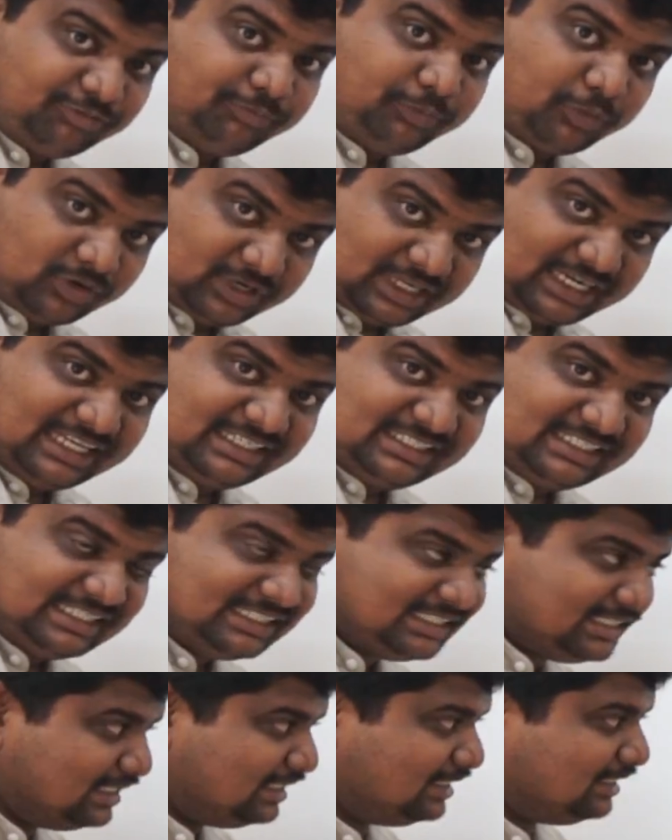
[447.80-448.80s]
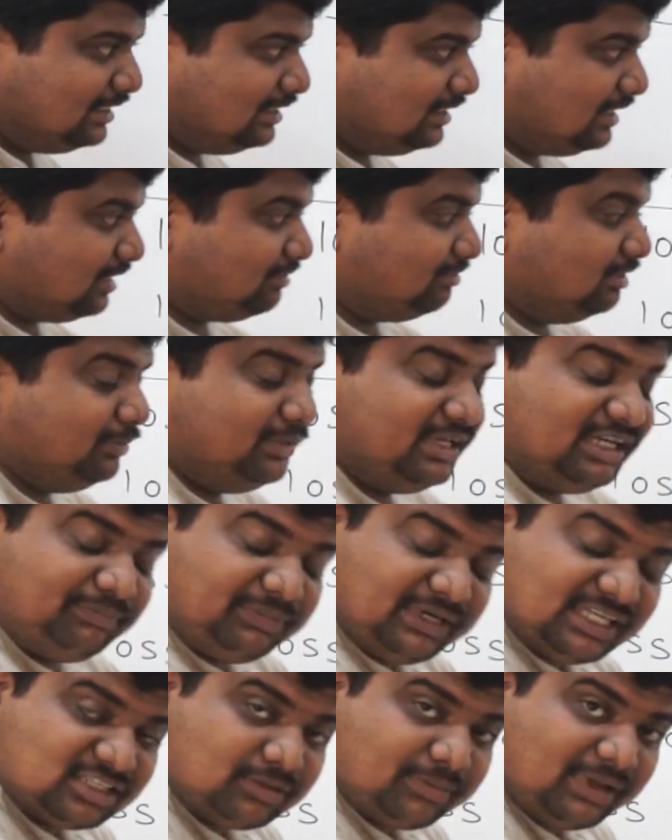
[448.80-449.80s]
of proton exists, that will be
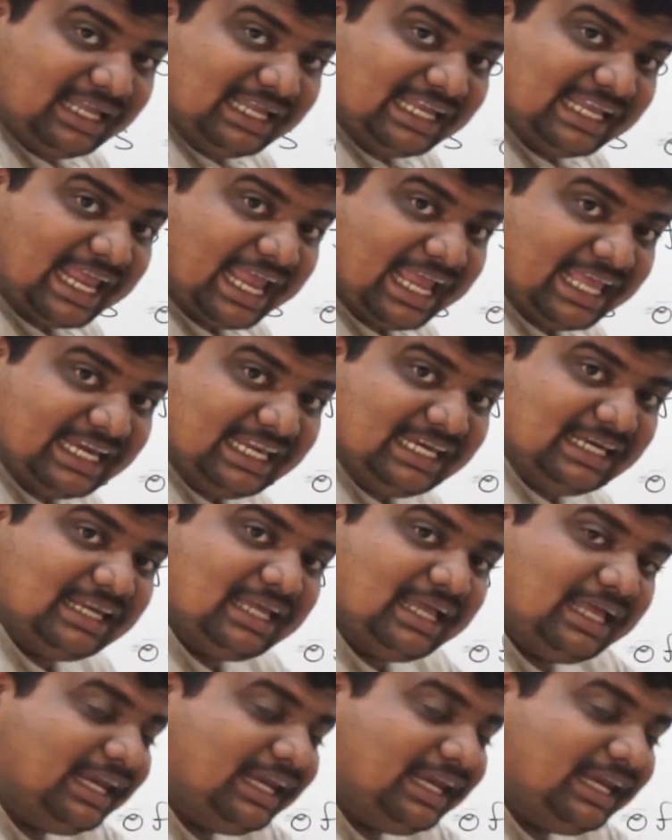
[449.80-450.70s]
replaced by gain in